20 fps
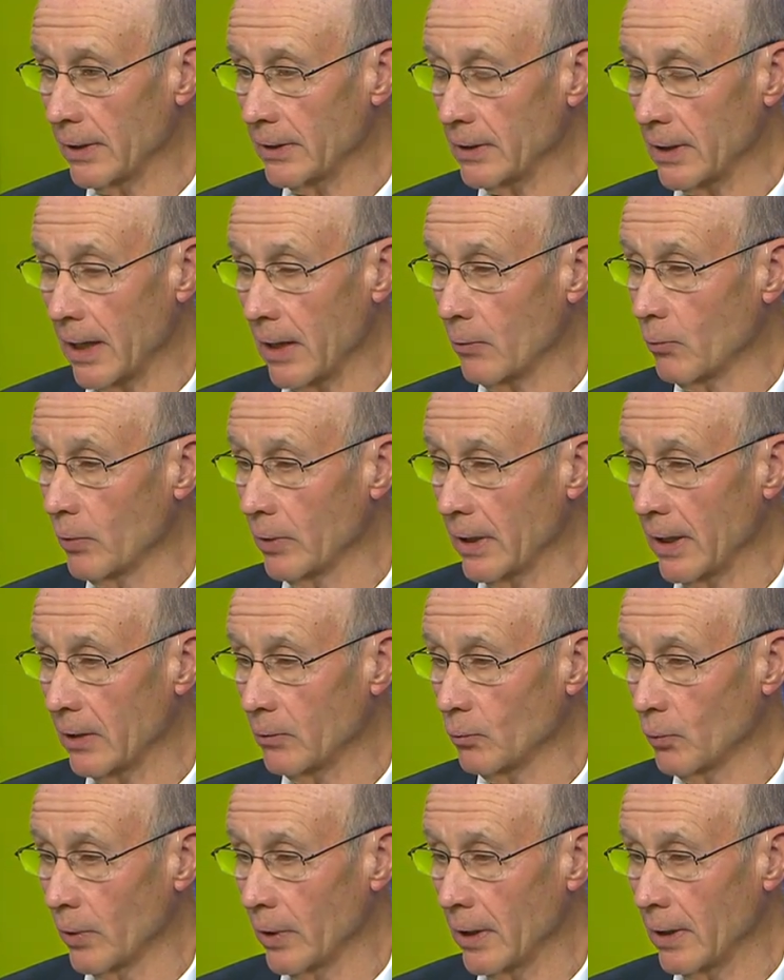Like I went
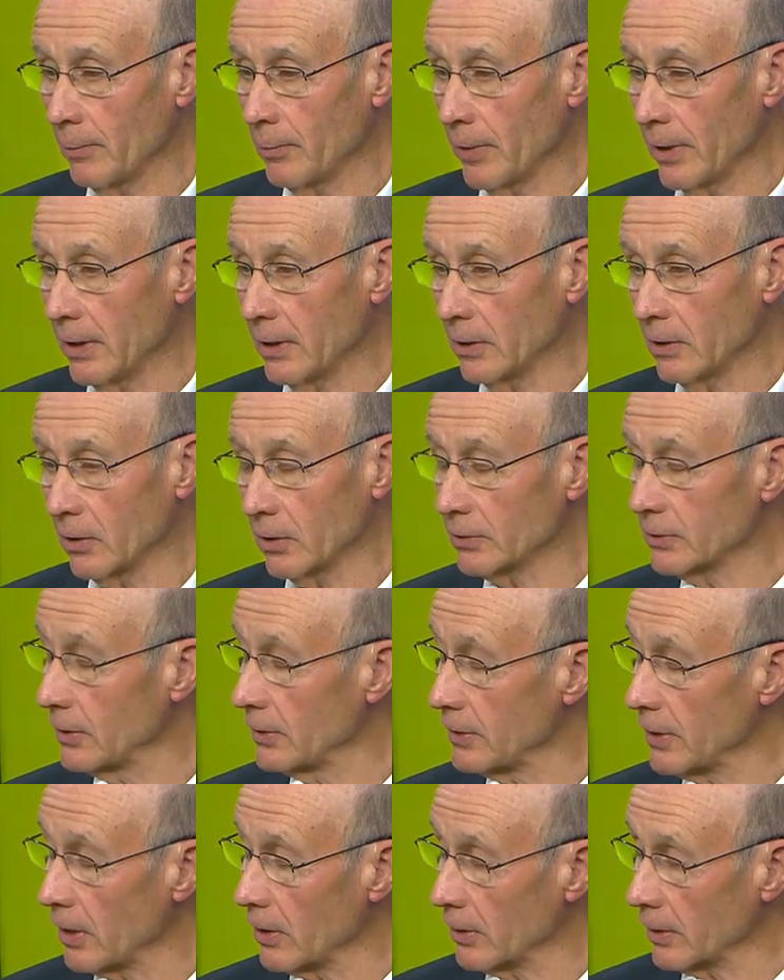on web and looked
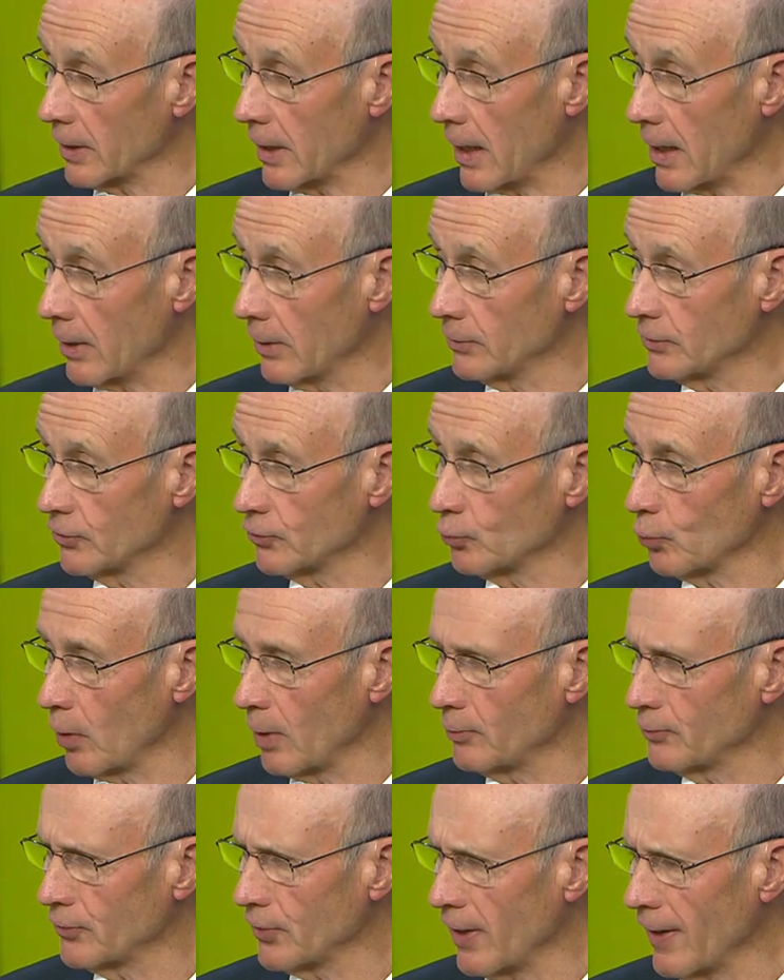at Delta College's
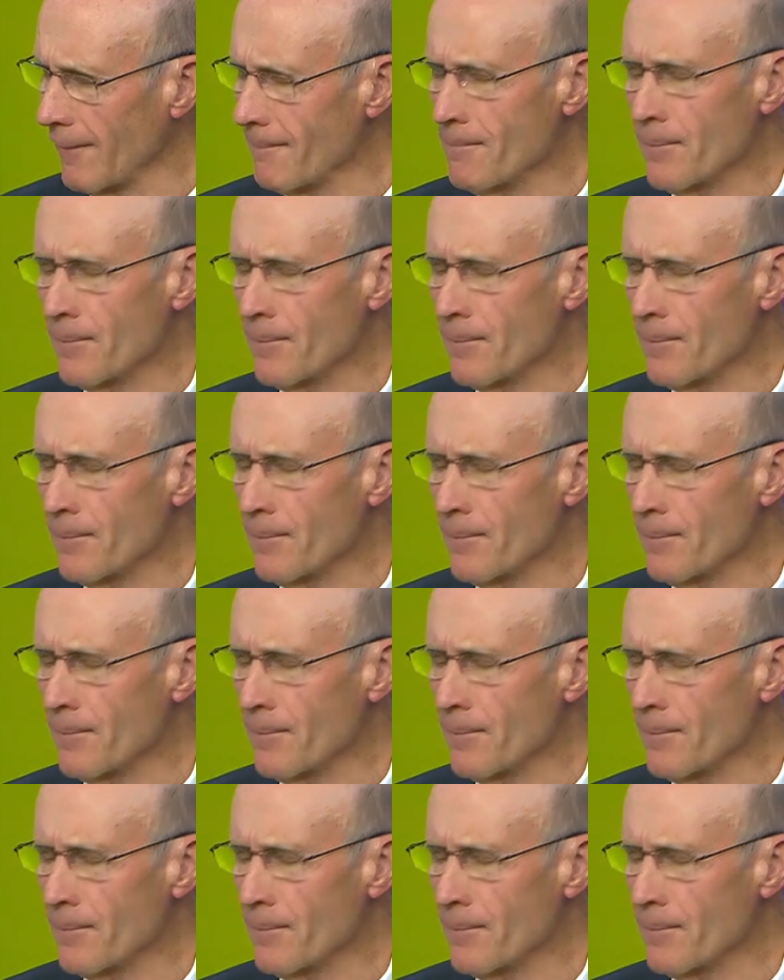website.